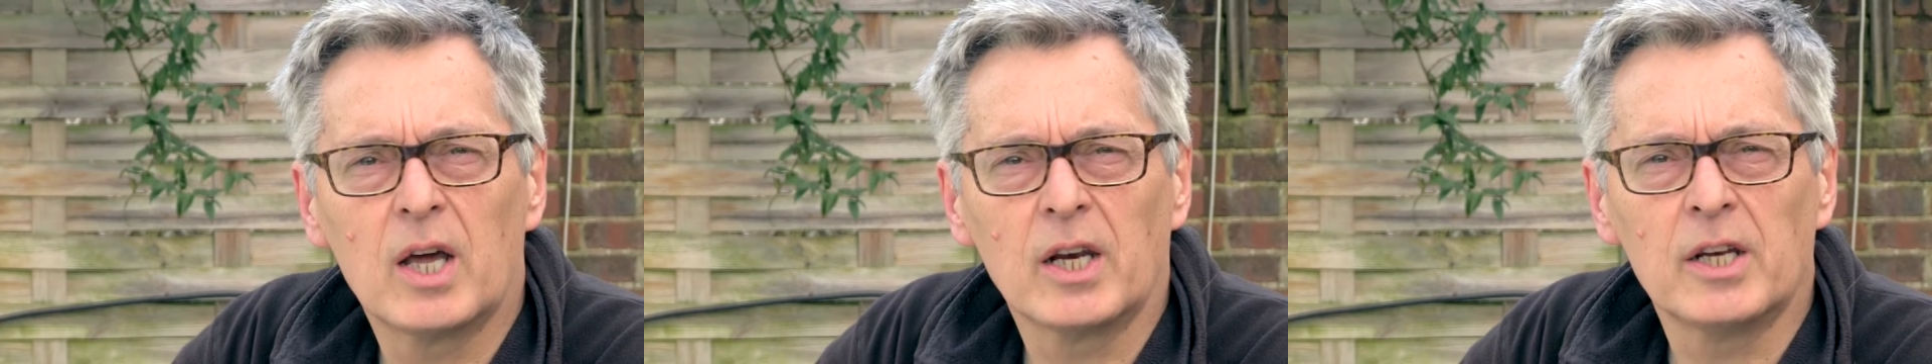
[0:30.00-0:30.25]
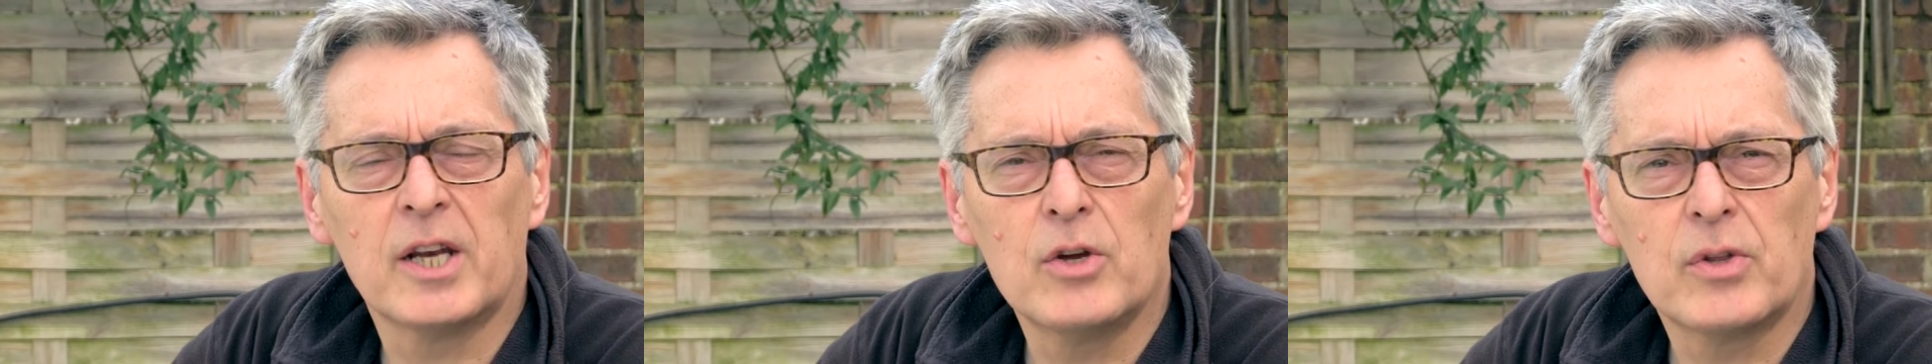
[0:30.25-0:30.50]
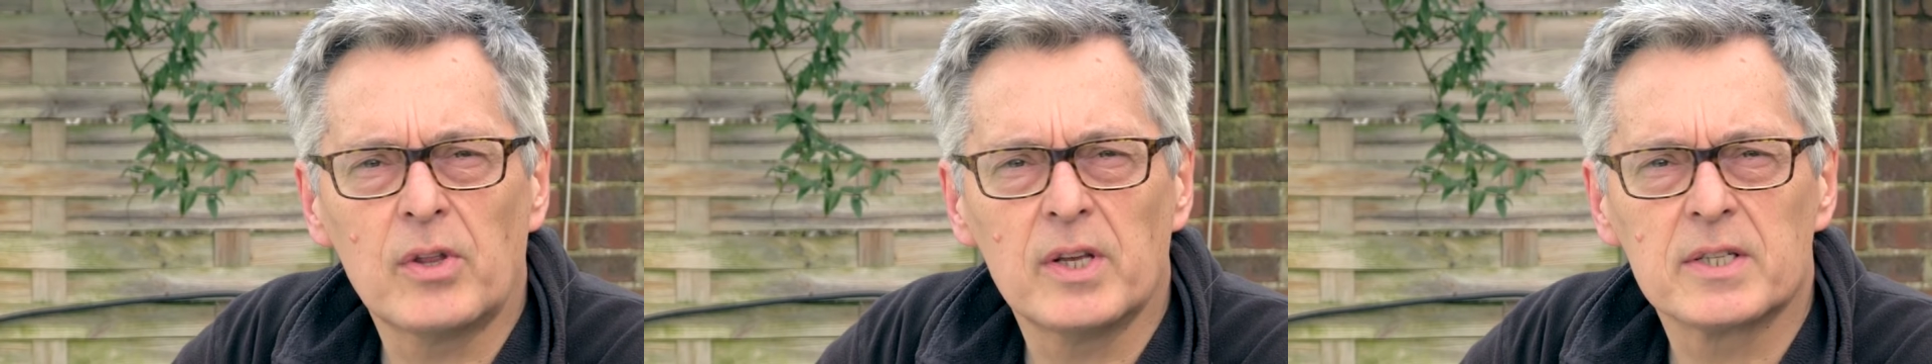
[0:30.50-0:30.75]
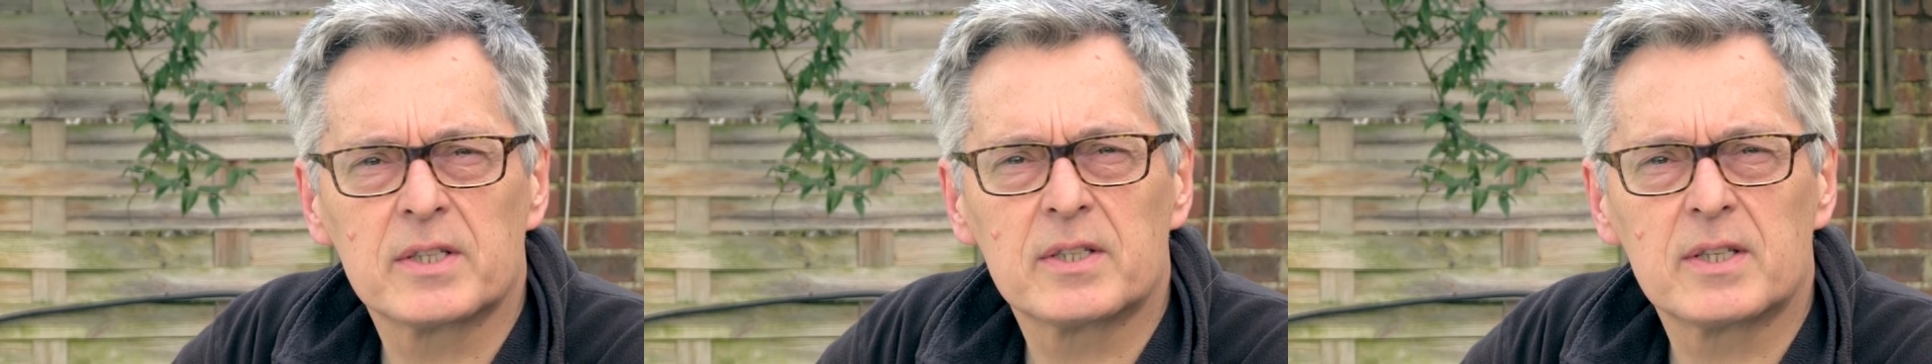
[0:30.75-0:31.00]
and I know that
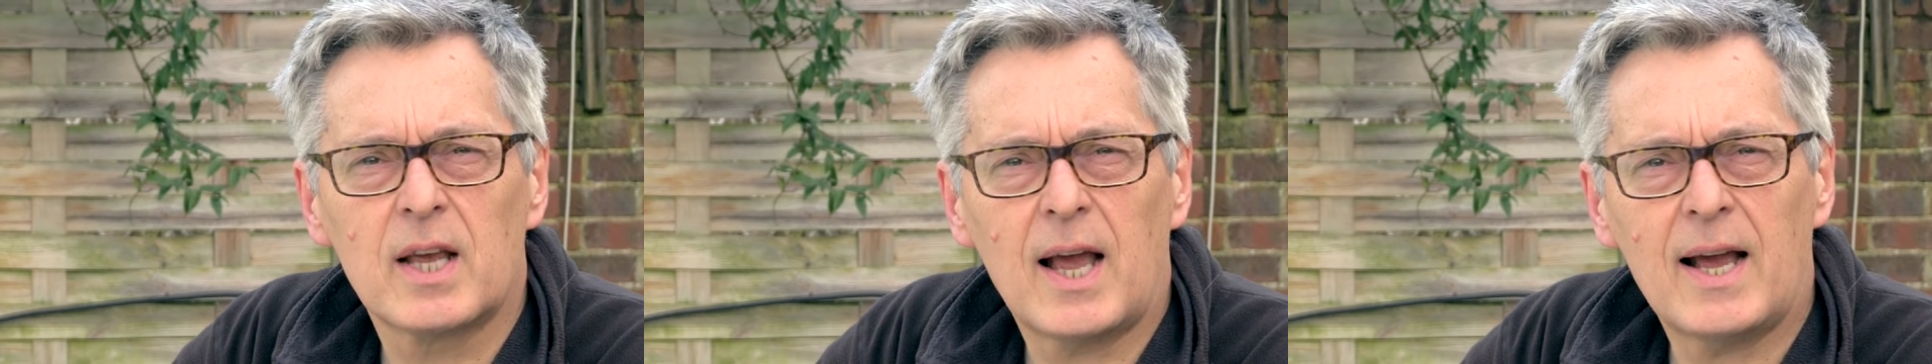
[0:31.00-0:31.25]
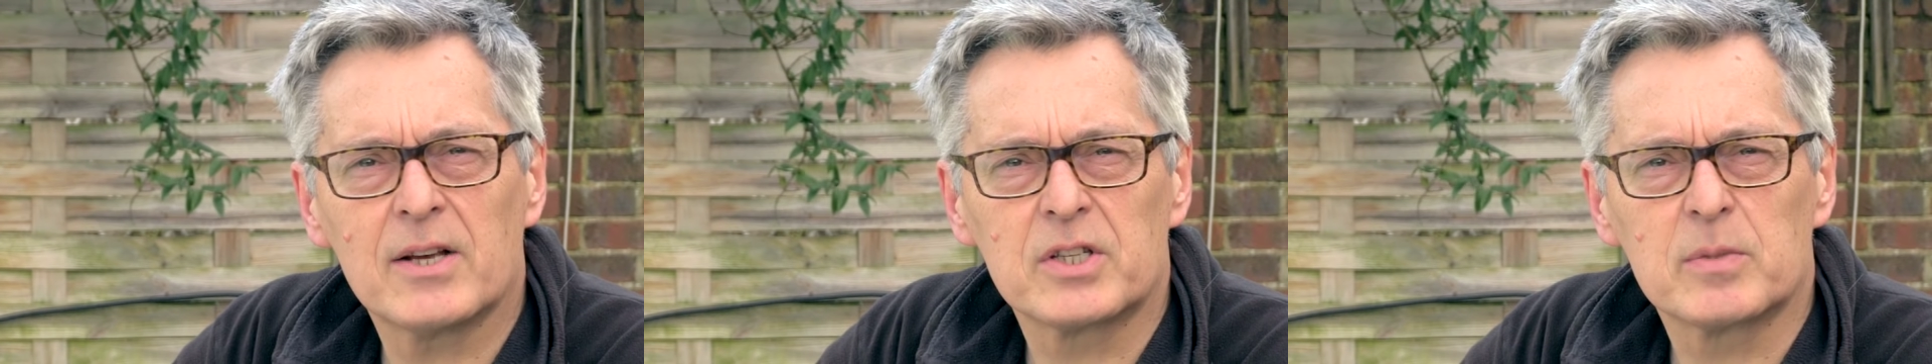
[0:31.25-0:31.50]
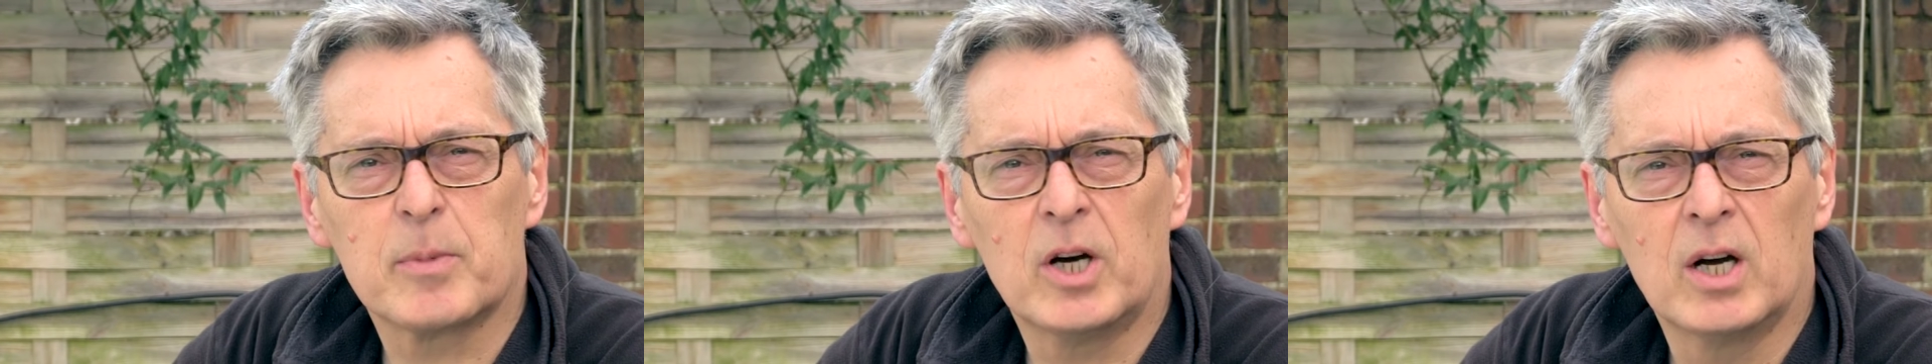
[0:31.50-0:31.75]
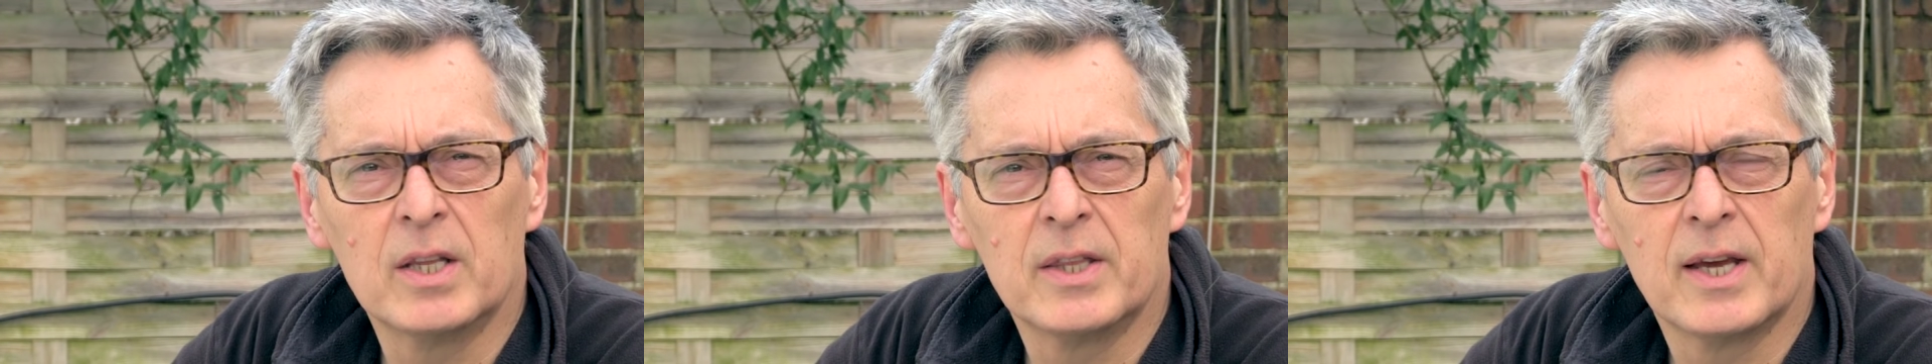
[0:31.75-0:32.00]
there's houses
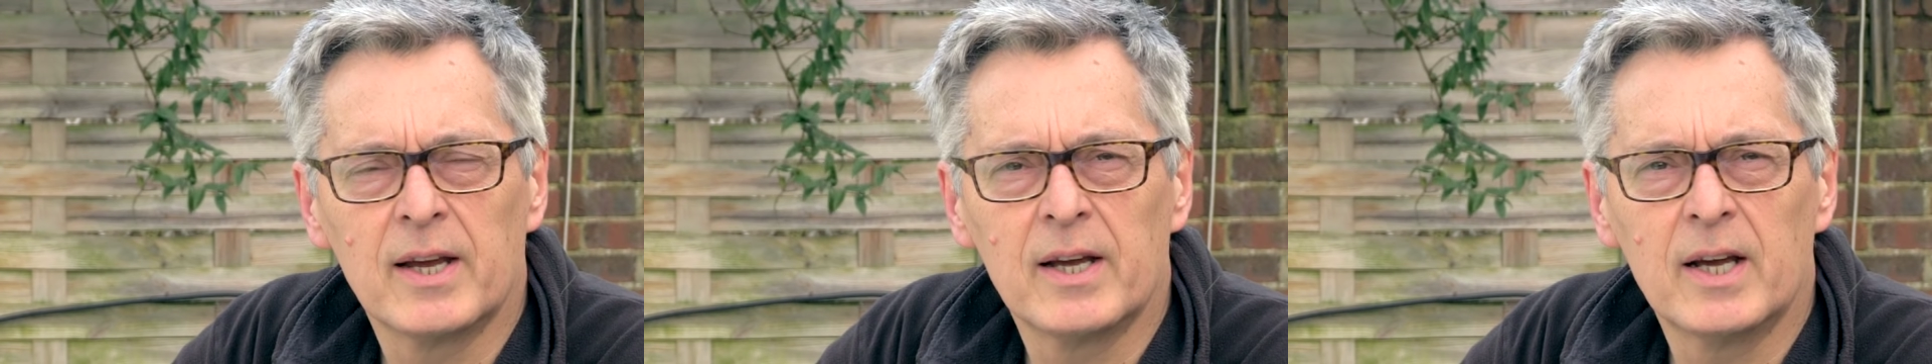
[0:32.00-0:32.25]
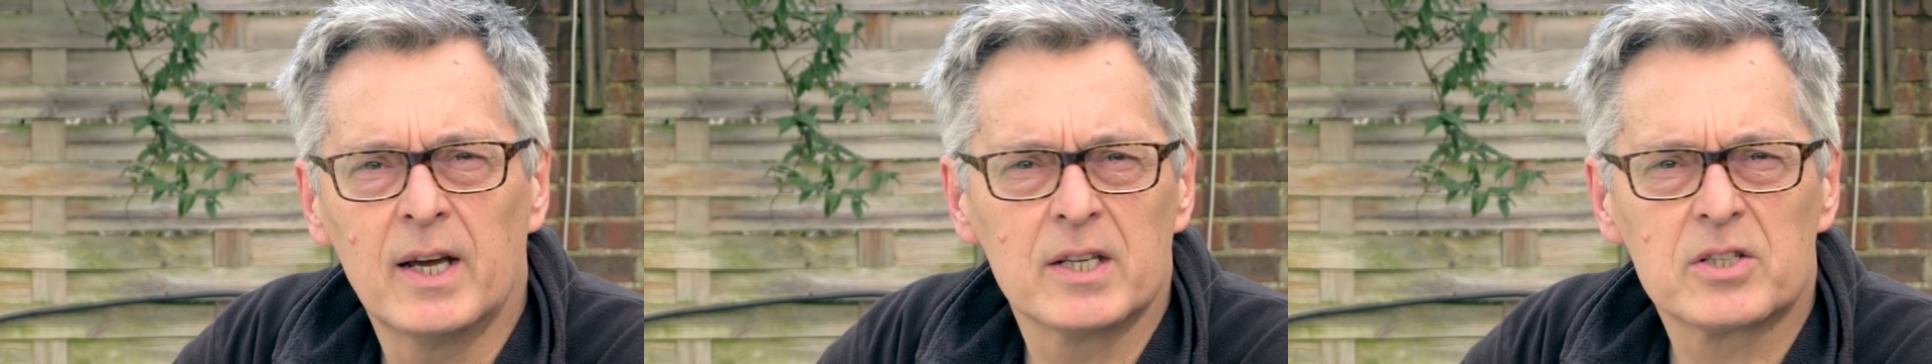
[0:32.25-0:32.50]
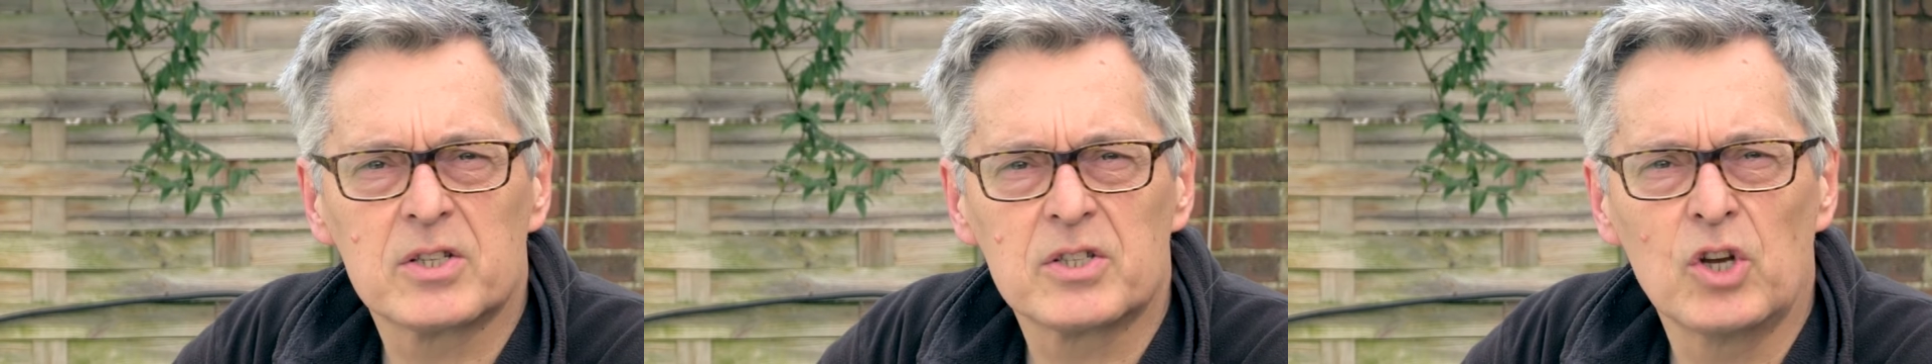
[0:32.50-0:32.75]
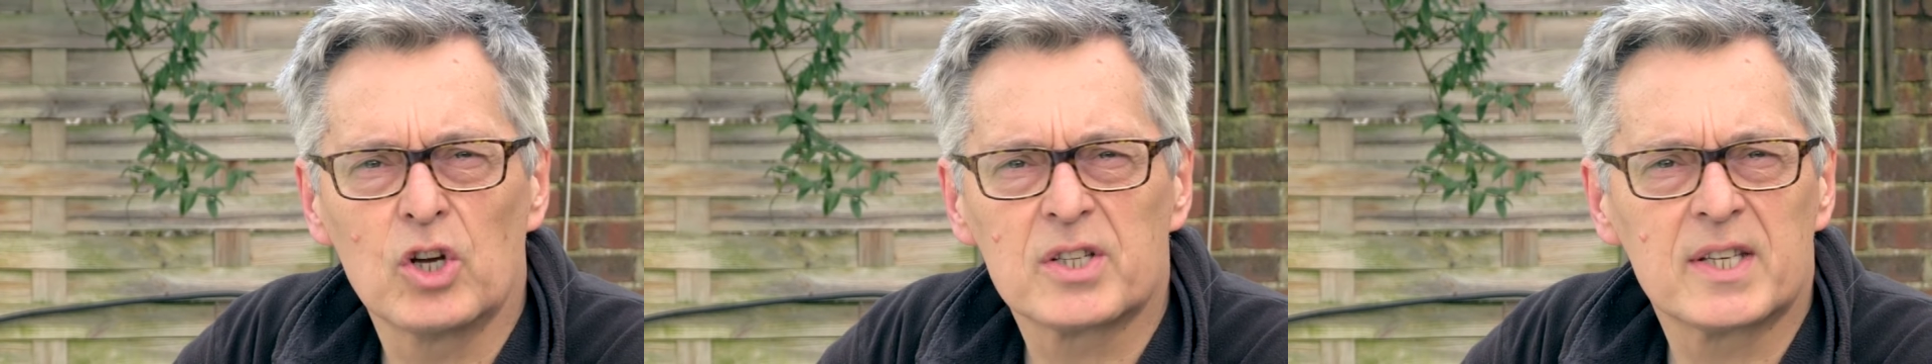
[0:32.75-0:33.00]
behind there and it's just
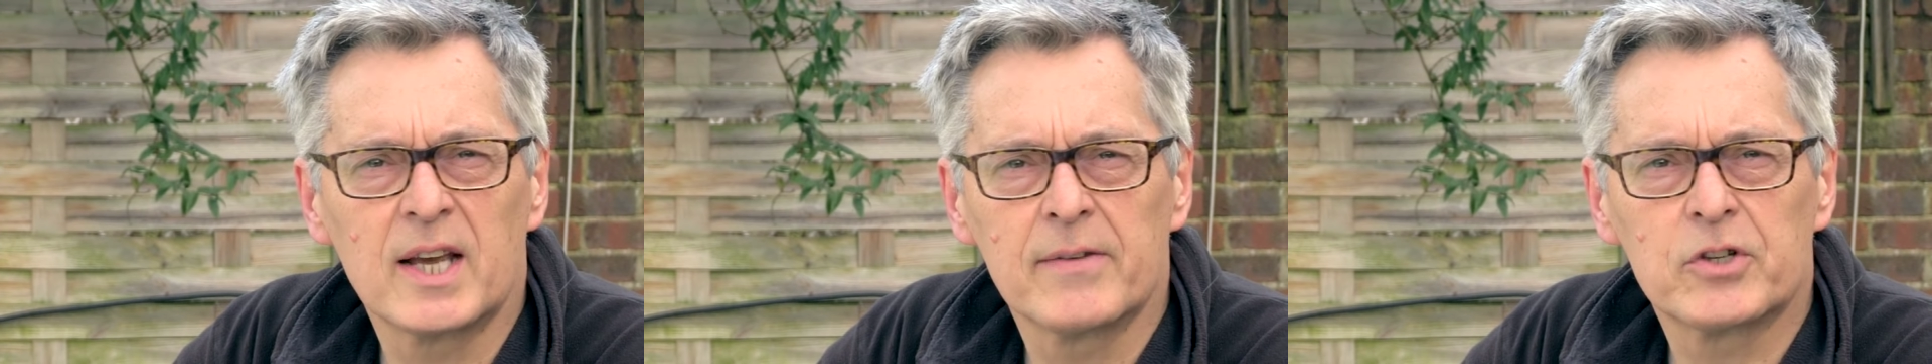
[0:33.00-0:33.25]
not a safe